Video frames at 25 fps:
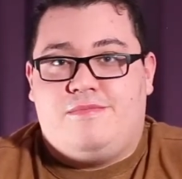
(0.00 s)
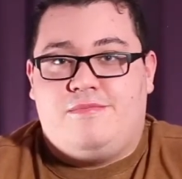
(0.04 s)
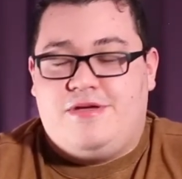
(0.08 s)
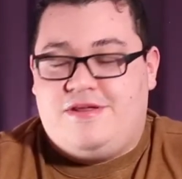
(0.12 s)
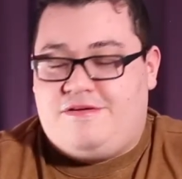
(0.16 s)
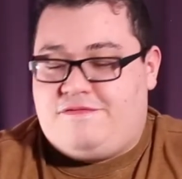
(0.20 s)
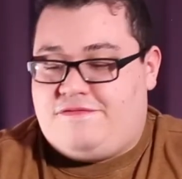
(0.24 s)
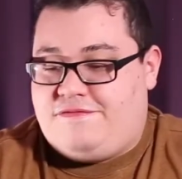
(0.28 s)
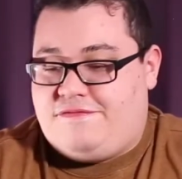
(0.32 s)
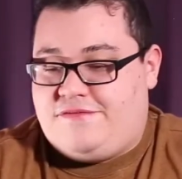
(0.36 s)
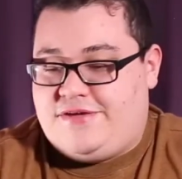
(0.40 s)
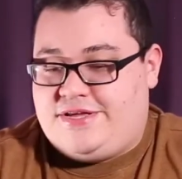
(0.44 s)

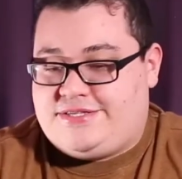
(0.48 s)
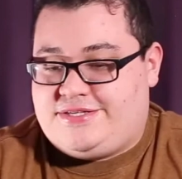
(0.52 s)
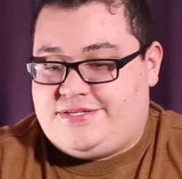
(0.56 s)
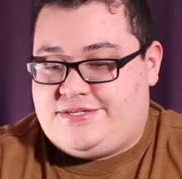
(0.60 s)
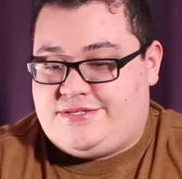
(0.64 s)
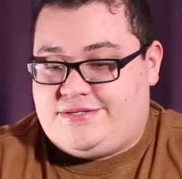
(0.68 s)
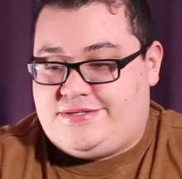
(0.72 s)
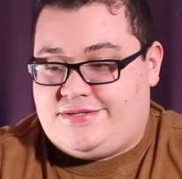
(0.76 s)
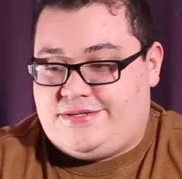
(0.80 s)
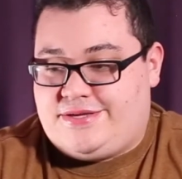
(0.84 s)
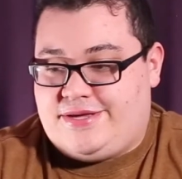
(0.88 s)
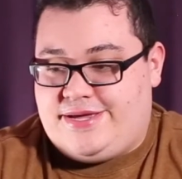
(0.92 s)
It
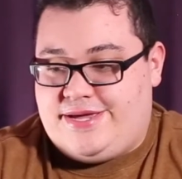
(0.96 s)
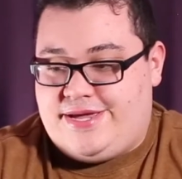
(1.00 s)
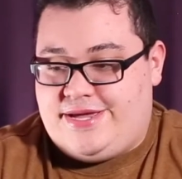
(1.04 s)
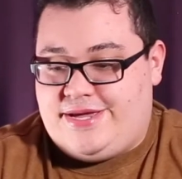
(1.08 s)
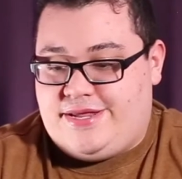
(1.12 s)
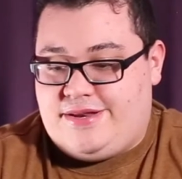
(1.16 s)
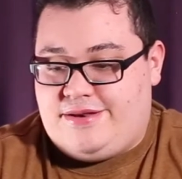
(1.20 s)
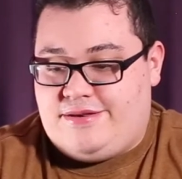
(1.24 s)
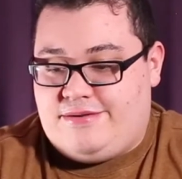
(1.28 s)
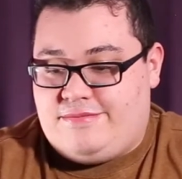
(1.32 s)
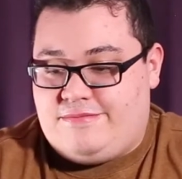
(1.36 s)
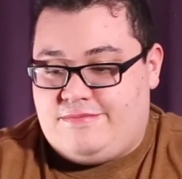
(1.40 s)
fits
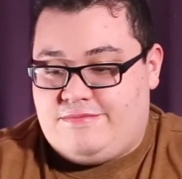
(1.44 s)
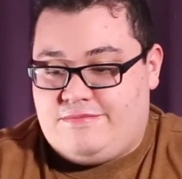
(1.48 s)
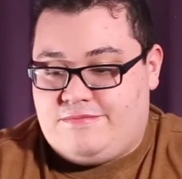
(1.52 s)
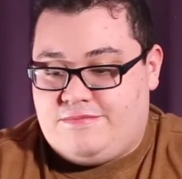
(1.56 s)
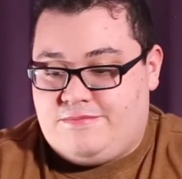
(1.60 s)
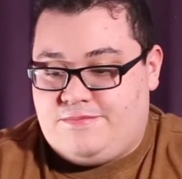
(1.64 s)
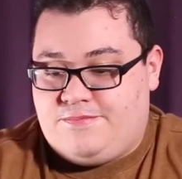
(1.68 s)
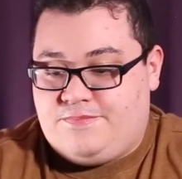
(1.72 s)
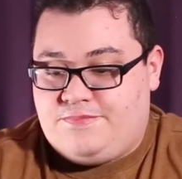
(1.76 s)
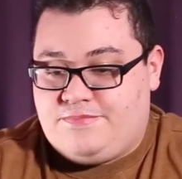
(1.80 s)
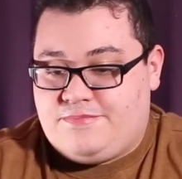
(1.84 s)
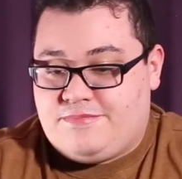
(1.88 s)
in
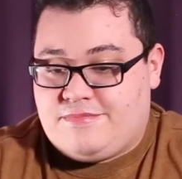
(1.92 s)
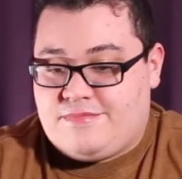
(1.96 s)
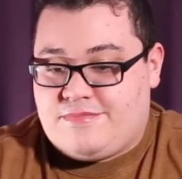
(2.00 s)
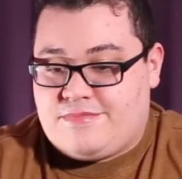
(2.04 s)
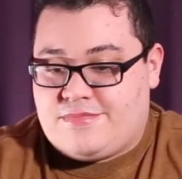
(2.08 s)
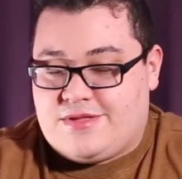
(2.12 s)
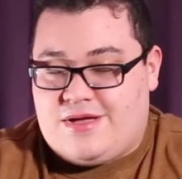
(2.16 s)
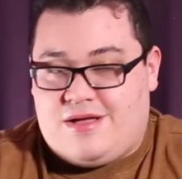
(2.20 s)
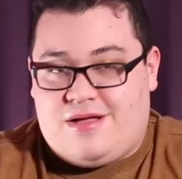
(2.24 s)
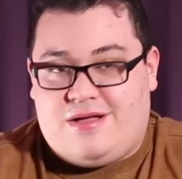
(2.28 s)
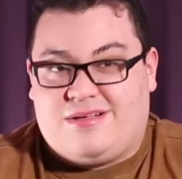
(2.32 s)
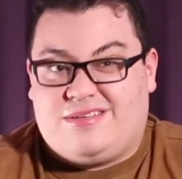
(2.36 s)

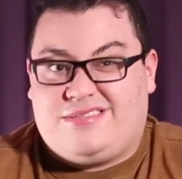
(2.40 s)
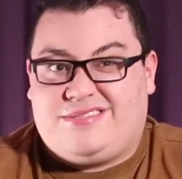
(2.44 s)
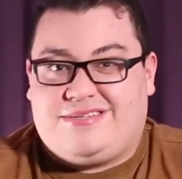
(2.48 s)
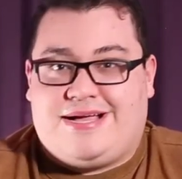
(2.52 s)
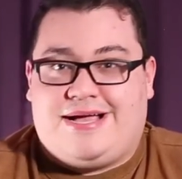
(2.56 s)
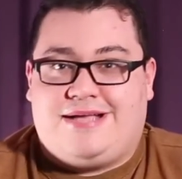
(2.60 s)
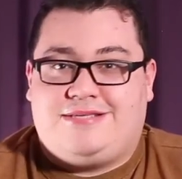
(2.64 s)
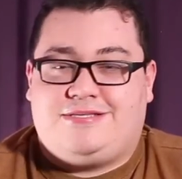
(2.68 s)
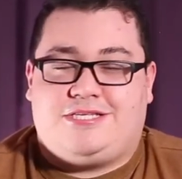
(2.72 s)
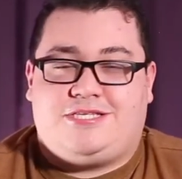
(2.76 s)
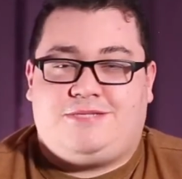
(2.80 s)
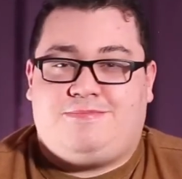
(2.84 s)
all
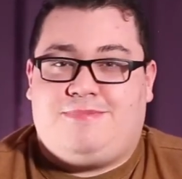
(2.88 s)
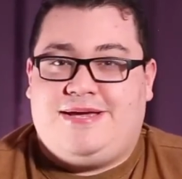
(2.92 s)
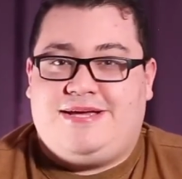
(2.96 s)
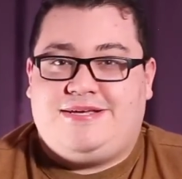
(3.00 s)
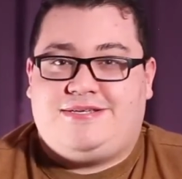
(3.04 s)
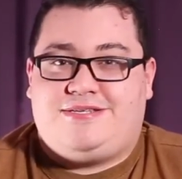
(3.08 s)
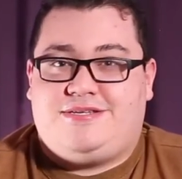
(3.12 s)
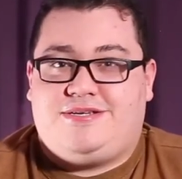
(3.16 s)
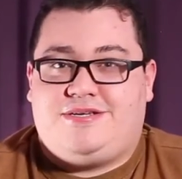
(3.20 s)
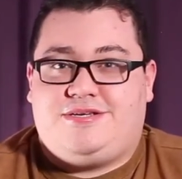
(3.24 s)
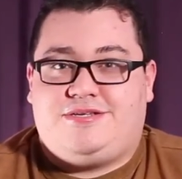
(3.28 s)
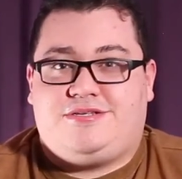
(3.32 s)
kinds of
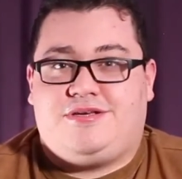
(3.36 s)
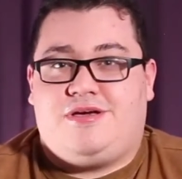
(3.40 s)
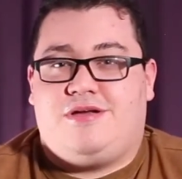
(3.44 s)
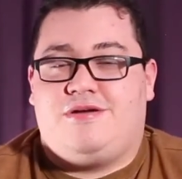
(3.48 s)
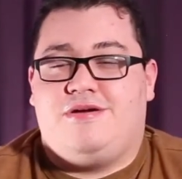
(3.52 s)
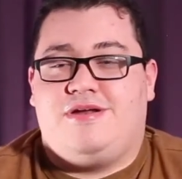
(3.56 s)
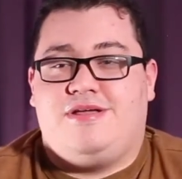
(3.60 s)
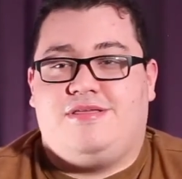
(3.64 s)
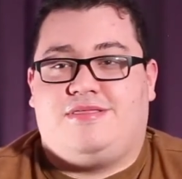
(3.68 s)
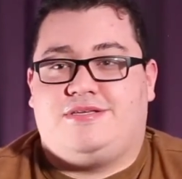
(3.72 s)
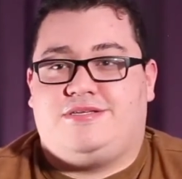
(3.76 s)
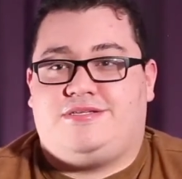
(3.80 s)
spaces
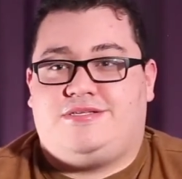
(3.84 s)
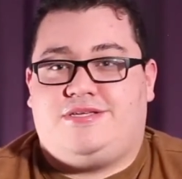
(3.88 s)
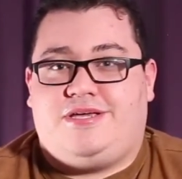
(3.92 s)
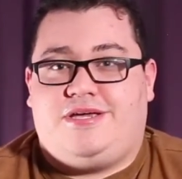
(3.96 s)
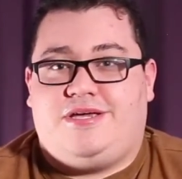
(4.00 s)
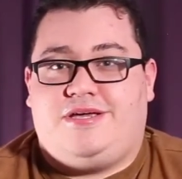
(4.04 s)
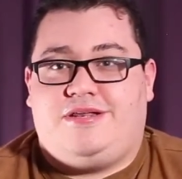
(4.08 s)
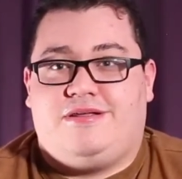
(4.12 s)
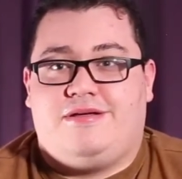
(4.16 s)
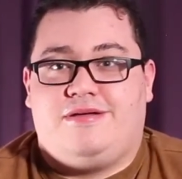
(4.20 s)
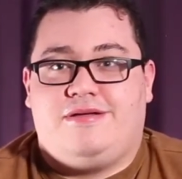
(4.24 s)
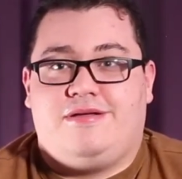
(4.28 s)
underneath the
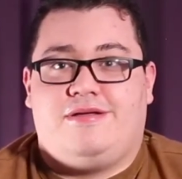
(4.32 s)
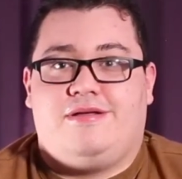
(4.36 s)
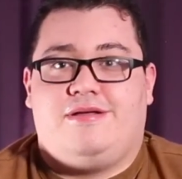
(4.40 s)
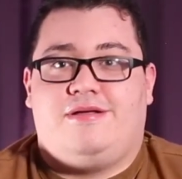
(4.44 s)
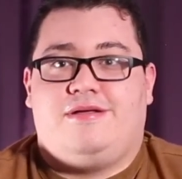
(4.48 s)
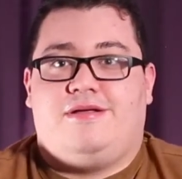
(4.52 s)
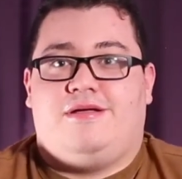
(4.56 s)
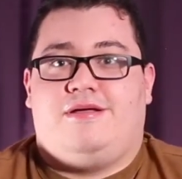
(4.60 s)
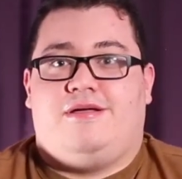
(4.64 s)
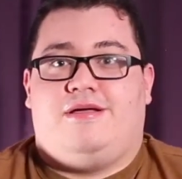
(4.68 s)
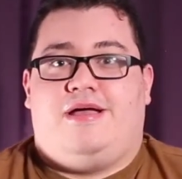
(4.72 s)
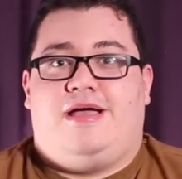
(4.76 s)
seat.
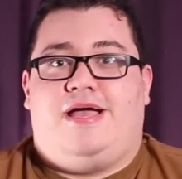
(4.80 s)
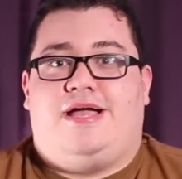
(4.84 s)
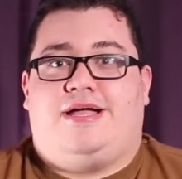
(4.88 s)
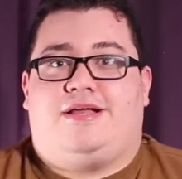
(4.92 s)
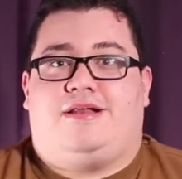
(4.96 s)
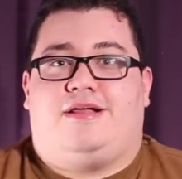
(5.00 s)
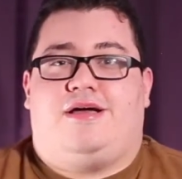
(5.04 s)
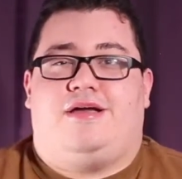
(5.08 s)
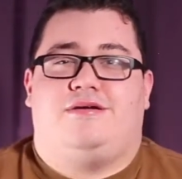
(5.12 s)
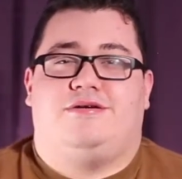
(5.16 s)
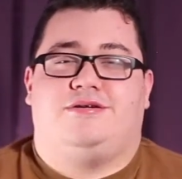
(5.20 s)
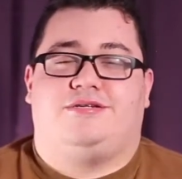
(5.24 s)
I
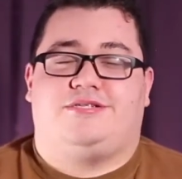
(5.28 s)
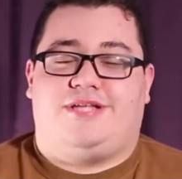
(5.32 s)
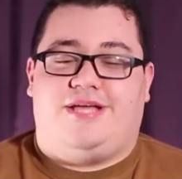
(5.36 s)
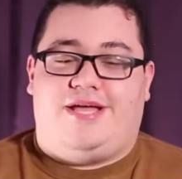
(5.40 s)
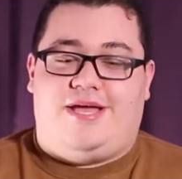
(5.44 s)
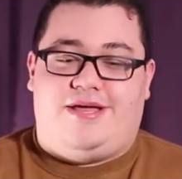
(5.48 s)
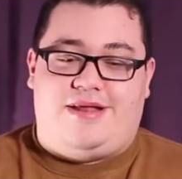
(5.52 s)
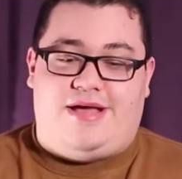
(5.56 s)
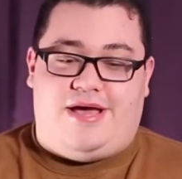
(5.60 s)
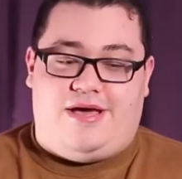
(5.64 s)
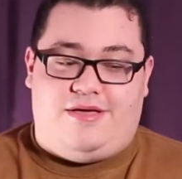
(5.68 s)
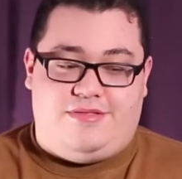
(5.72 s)
could
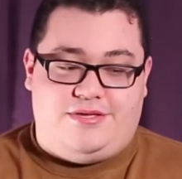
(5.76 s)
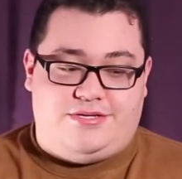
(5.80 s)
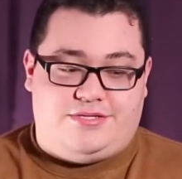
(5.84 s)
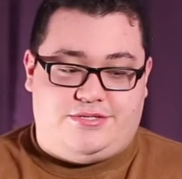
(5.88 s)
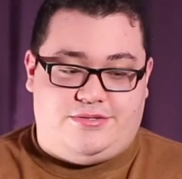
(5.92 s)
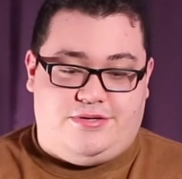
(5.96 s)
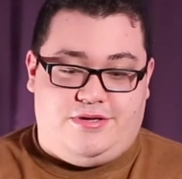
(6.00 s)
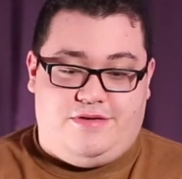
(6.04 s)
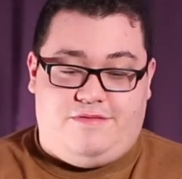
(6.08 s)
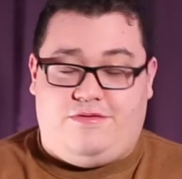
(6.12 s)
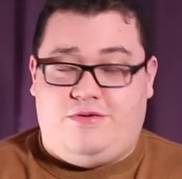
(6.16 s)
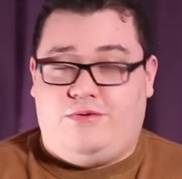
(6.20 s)
understand how this,
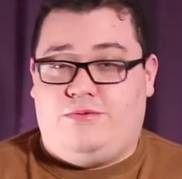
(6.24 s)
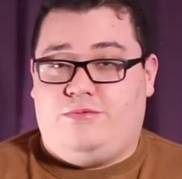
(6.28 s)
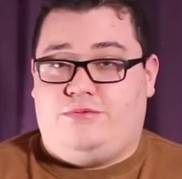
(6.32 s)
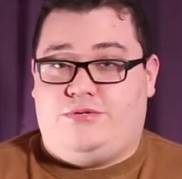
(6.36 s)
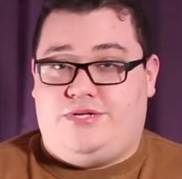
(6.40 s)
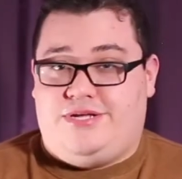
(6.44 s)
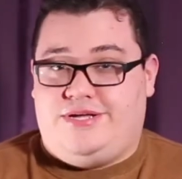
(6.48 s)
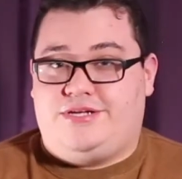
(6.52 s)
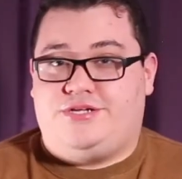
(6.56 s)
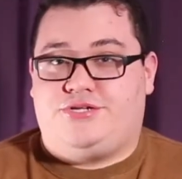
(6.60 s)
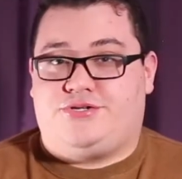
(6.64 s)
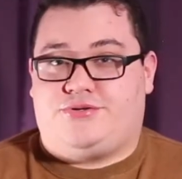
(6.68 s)
if you
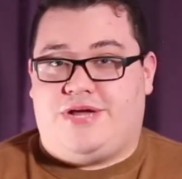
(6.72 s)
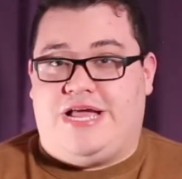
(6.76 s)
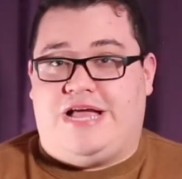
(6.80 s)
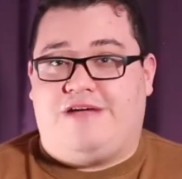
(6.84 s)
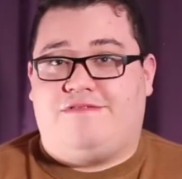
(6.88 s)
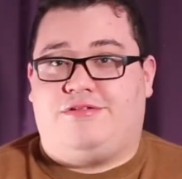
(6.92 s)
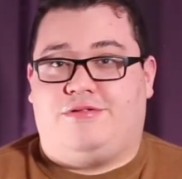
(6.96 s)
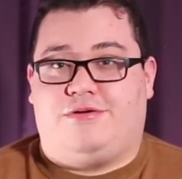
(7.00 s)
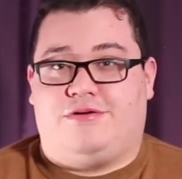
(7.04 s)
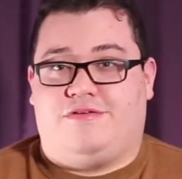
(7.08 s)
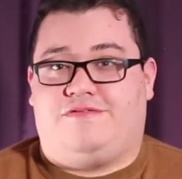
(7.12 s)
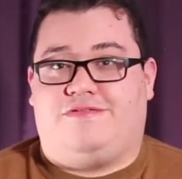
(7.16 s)
did
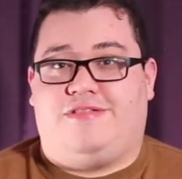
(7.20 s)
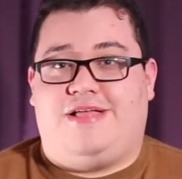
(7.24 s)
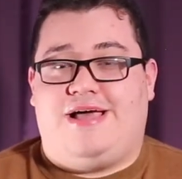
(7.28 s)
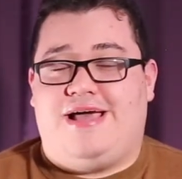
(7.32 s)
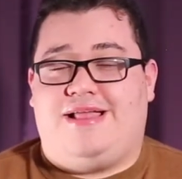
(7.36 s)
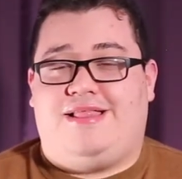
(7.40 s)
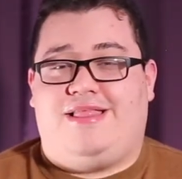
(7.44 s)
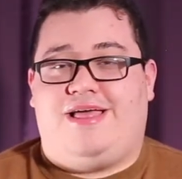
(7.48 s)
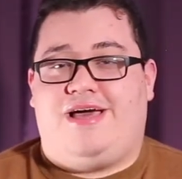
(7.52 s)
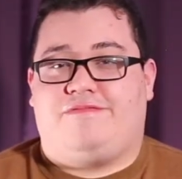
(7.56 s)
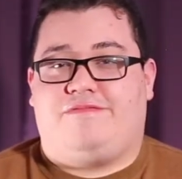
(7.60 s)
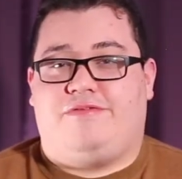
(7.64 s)
travel or fly
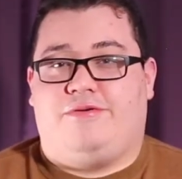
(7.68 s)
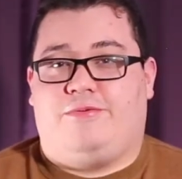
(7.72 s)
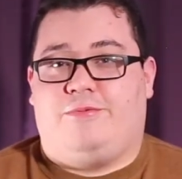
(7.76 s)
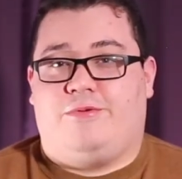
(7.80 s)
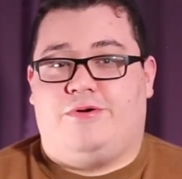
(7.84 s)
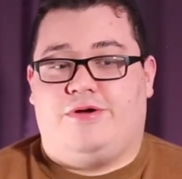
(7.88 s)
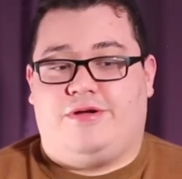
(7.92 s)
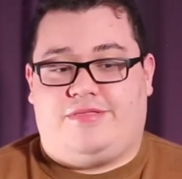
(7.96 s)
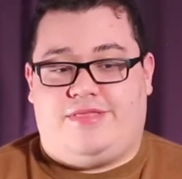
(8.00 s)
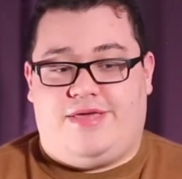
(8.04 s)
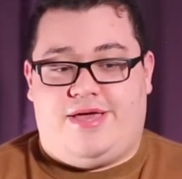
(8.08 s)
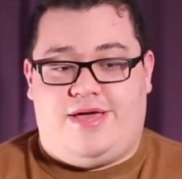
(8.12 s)
a lot for
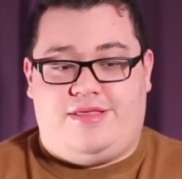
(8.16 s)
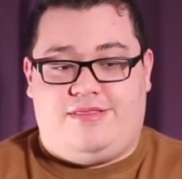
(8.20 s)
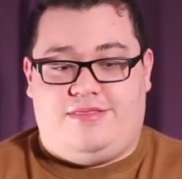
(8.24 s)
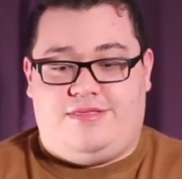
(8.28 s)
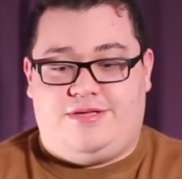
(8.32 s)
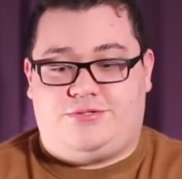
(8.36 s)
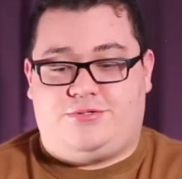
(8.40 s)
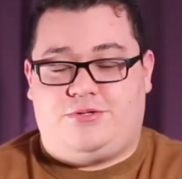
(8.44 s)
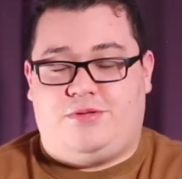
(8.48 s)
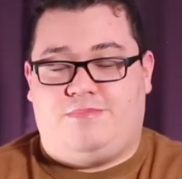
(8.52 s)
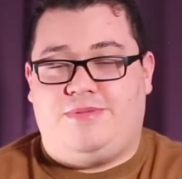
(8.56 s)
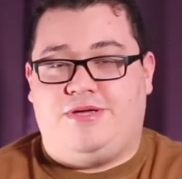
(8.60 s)
work, that
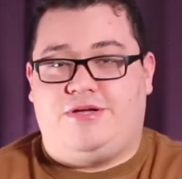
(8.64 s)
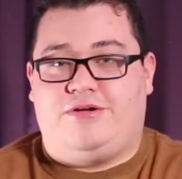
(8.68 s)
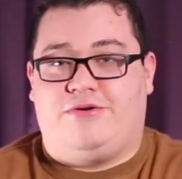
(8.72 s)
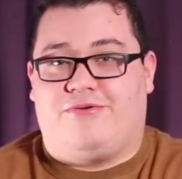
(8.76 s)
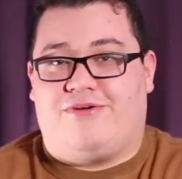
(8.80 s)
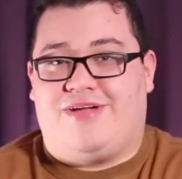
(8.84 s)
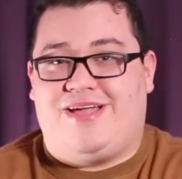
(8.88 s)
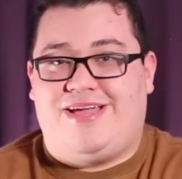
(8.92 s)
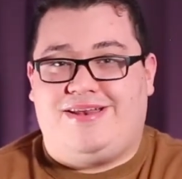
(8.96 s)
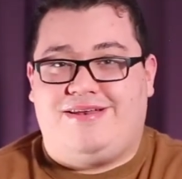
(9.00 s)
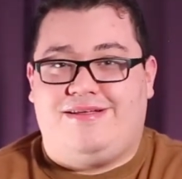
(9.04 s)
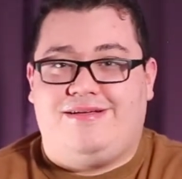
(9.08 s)
this would be
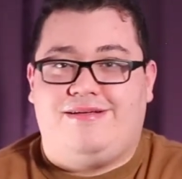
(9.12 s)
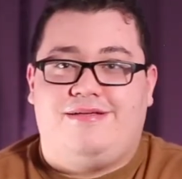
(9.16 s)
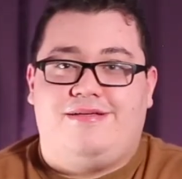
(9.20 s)
great.